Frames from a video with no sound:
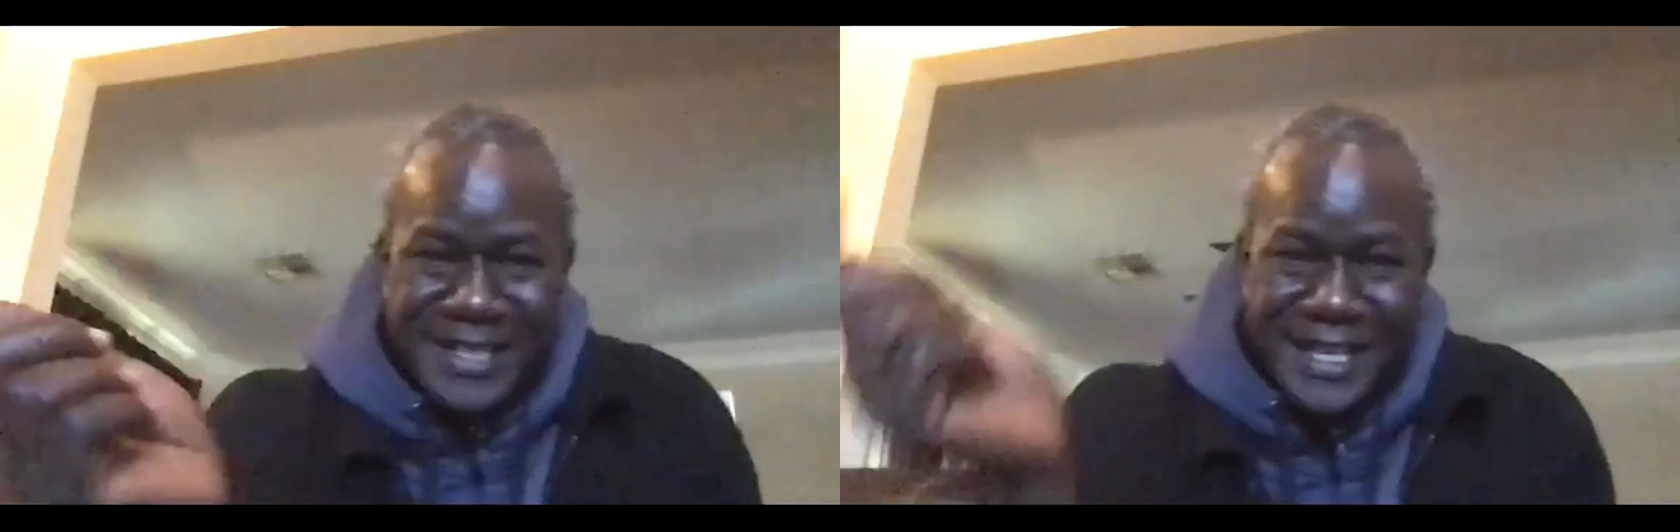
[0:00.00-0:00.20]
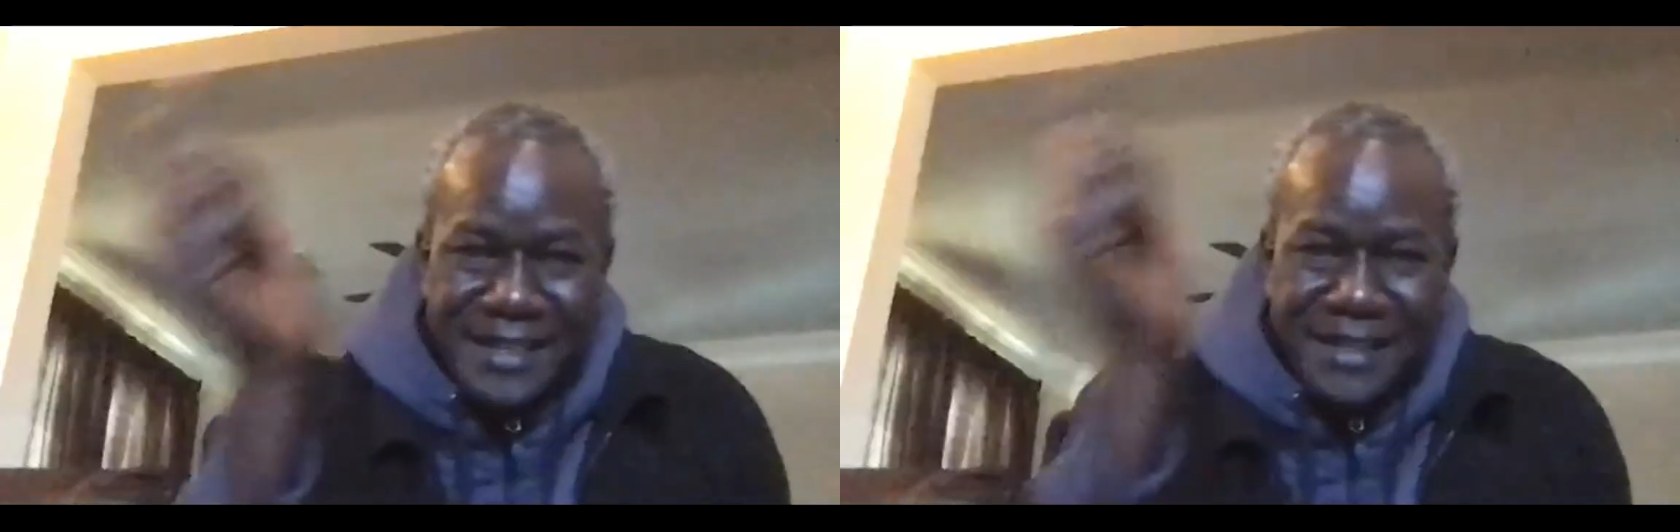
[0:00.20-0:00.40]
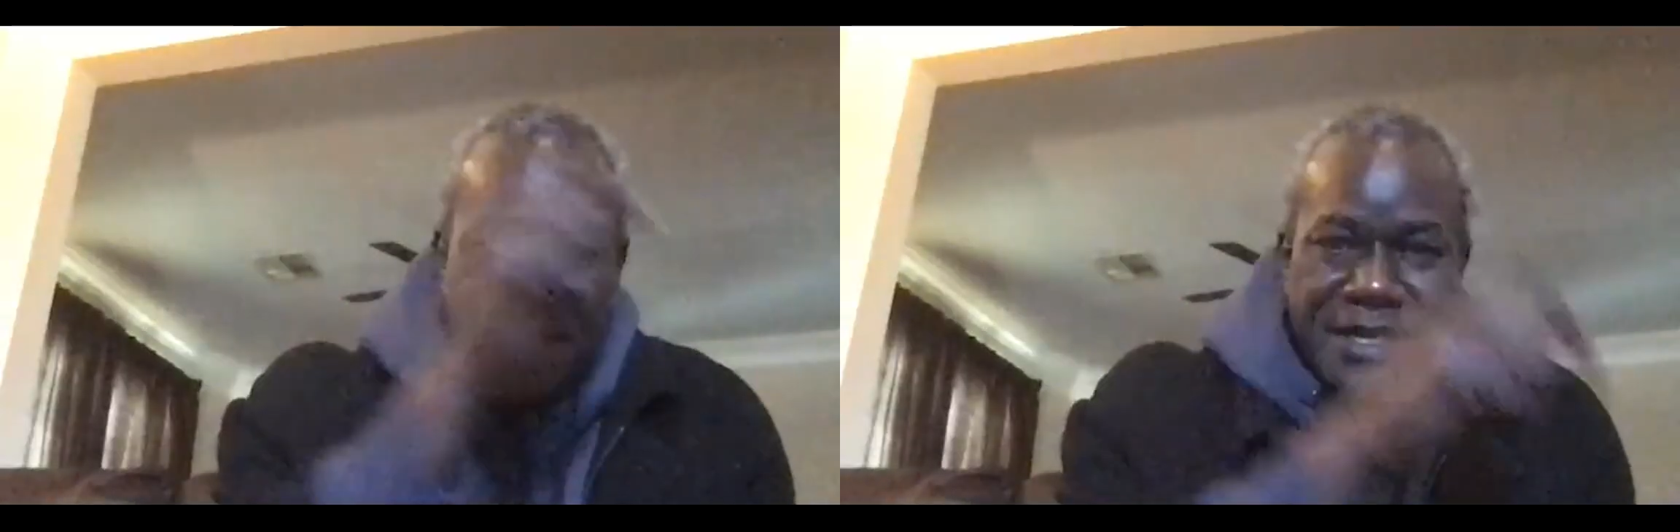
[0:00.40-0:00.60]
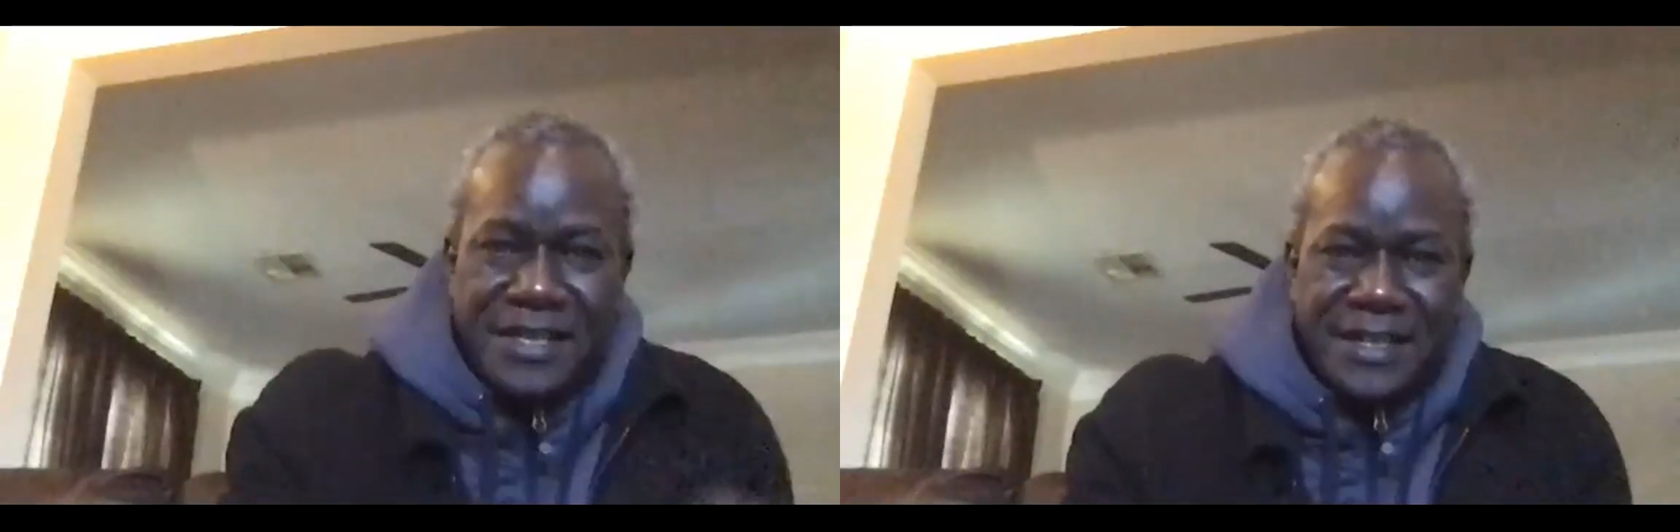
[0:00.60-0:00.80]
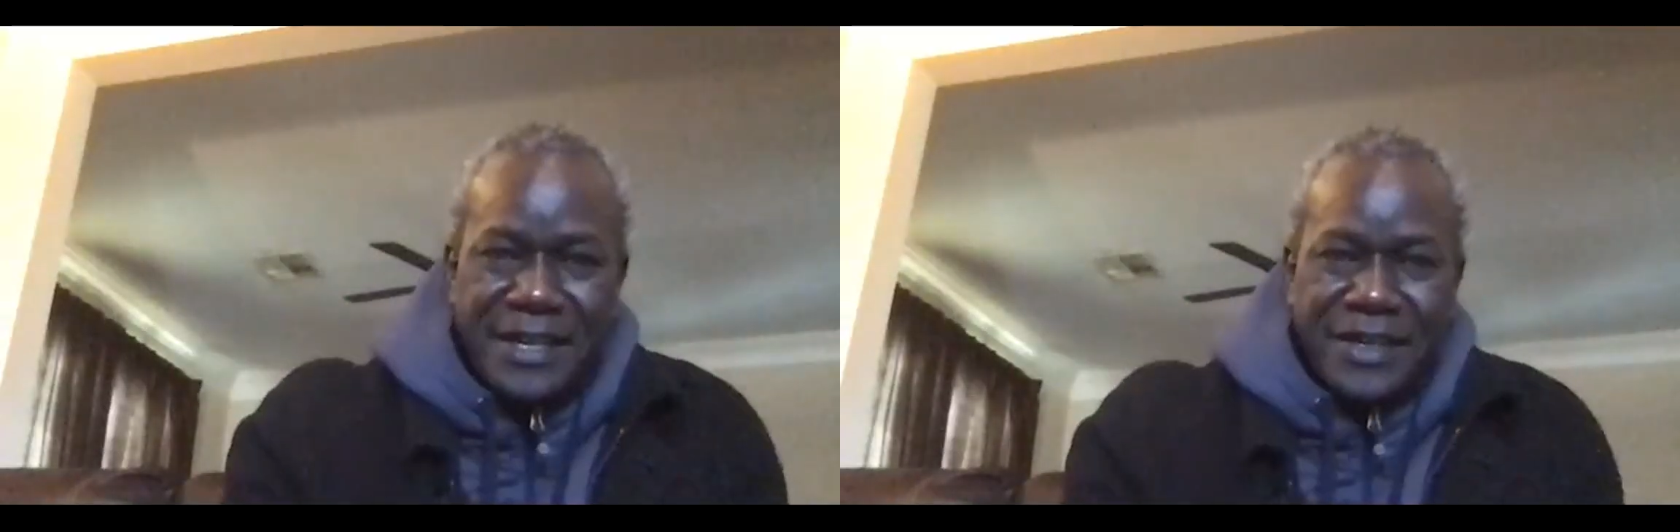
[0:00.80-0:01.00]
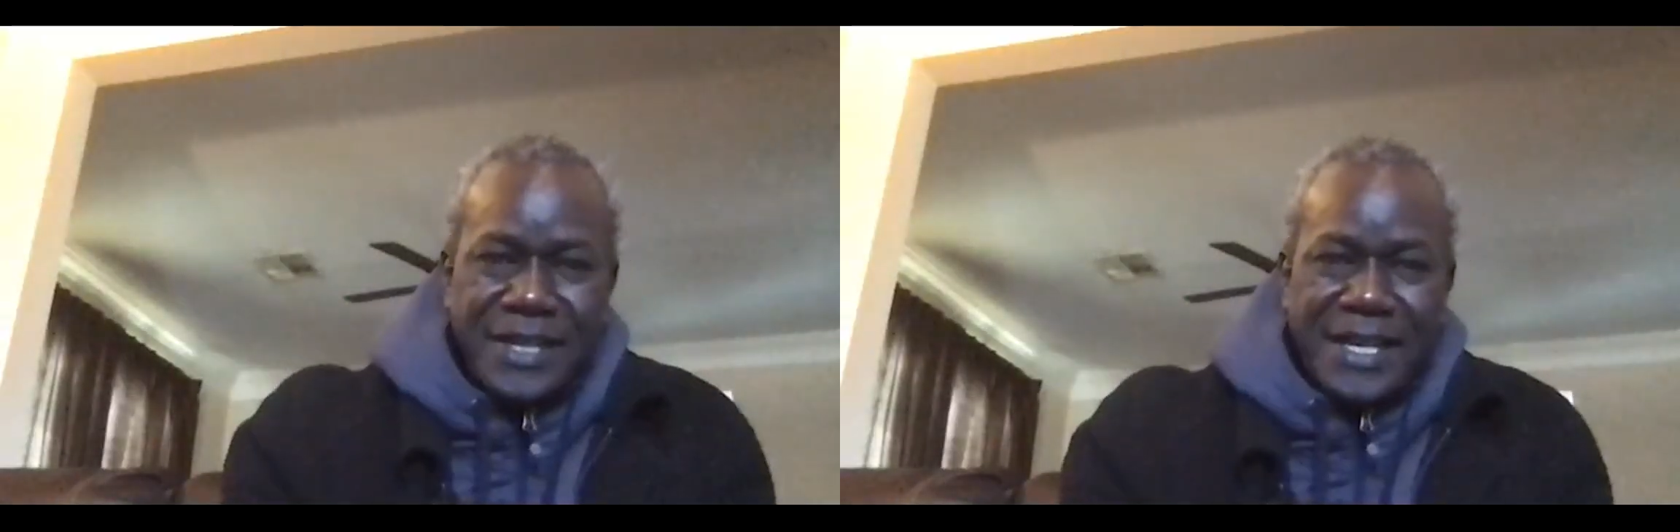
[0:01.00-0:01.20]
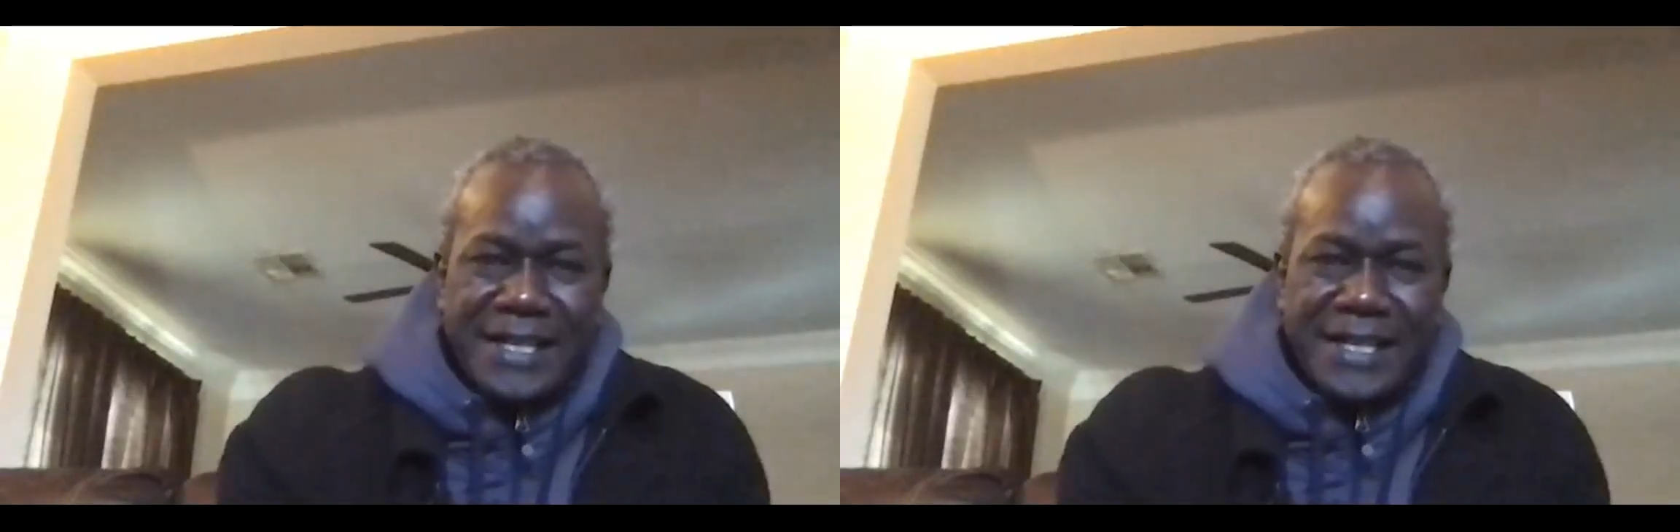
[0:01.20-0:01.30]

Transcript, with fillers: the second edition also,